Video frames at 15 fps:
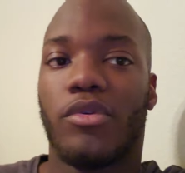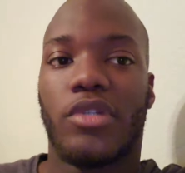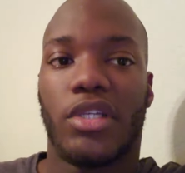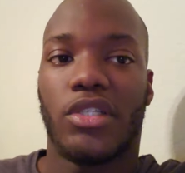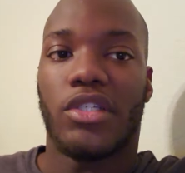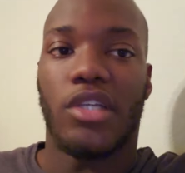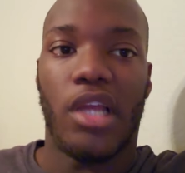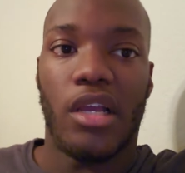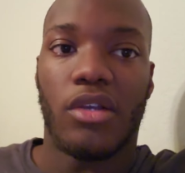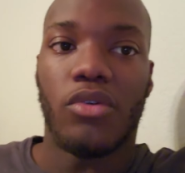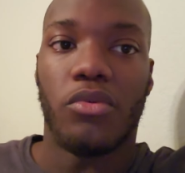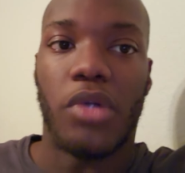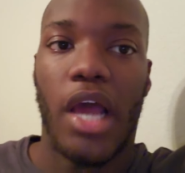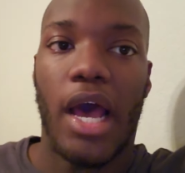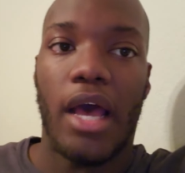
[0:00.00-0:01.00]
since Deku
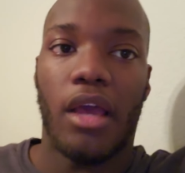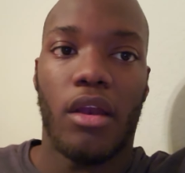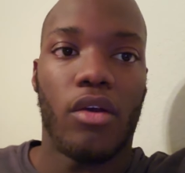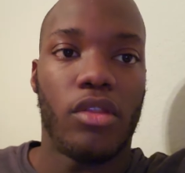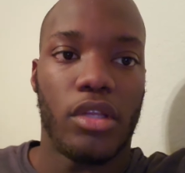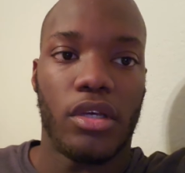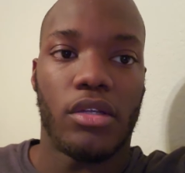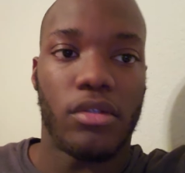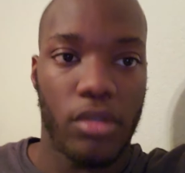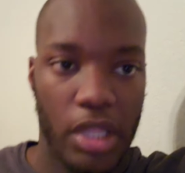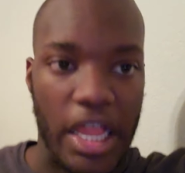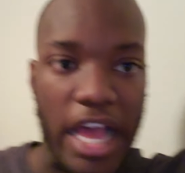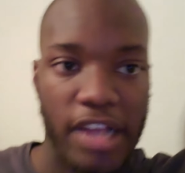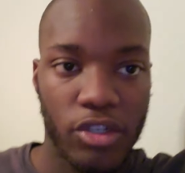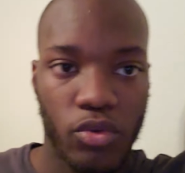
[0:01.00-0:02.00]
died on the
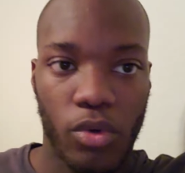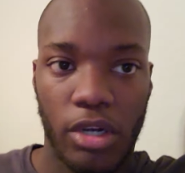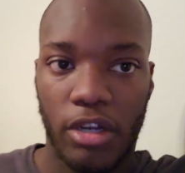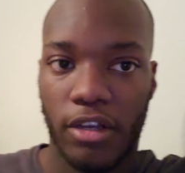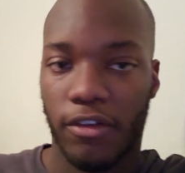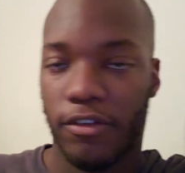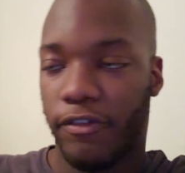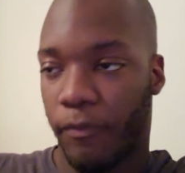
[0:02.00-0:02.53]
last What If.